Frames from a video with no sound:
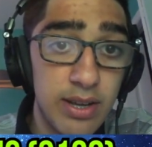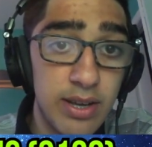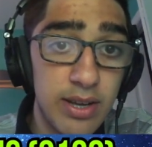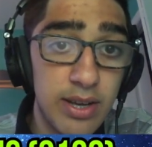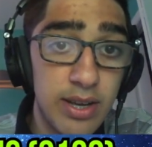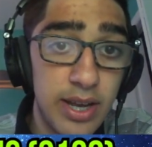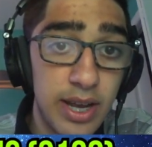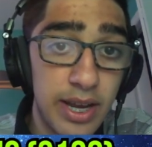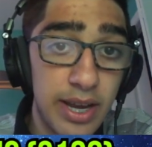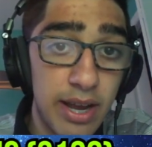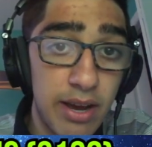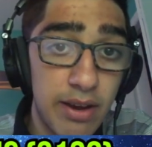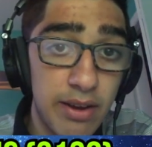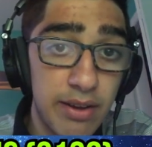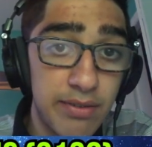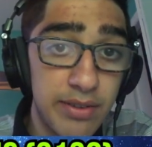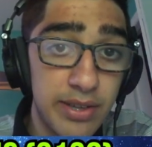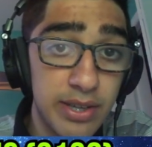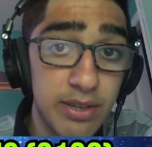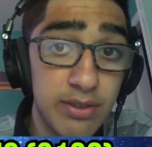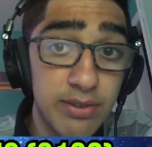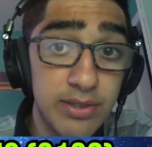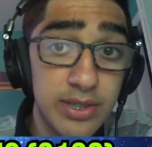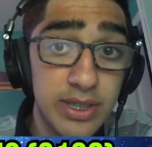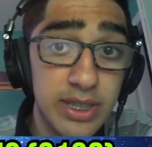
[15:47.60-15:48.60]
and now if he
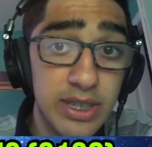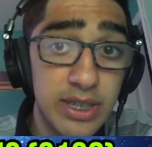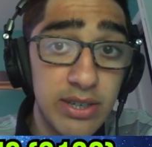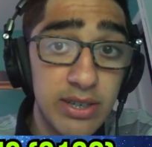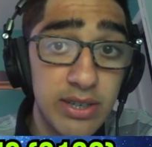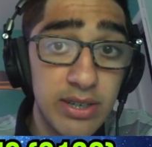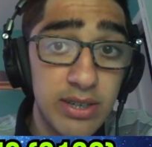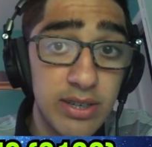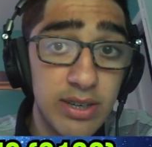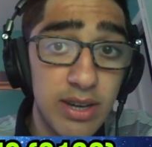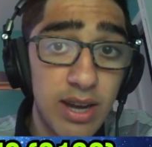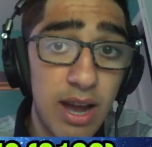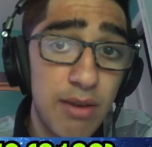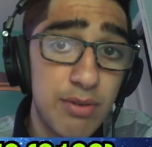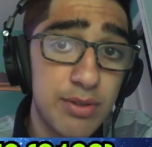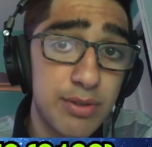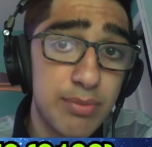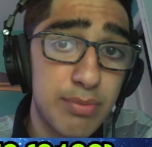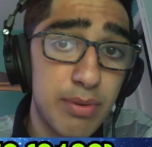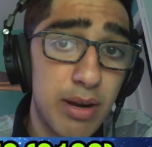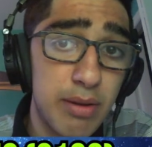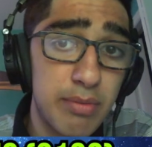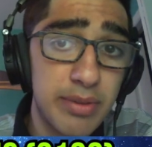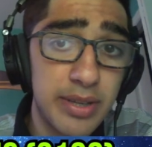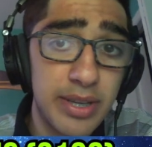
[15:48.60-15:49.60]
goes here, I was
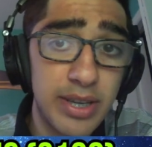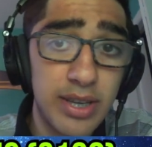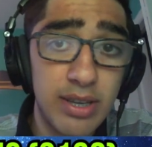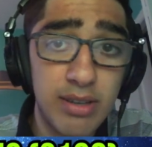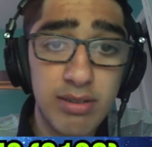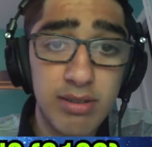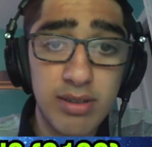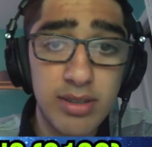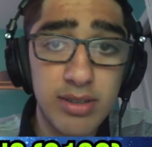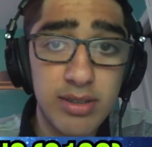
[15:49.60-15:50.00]
probably